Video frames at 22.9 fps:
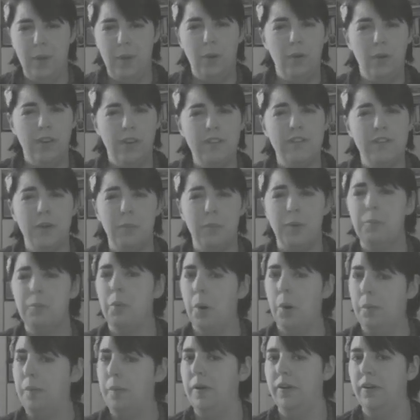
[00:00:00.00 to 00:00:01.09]
Well, they've not been
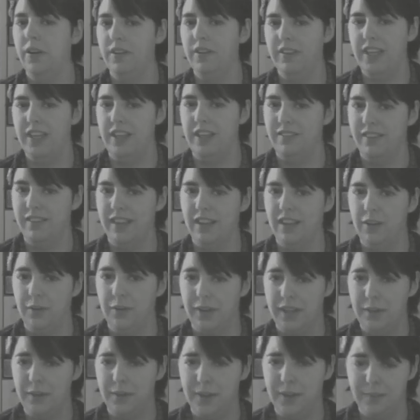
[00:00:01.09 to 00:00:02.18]
popular over here for that long
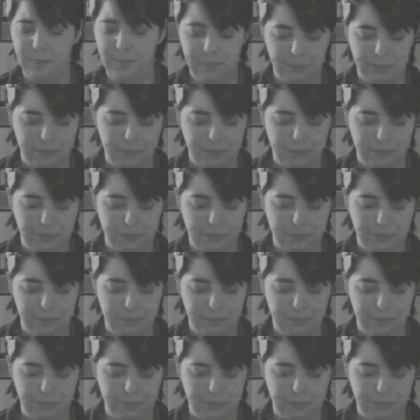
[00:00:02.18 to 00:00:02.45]
anyway.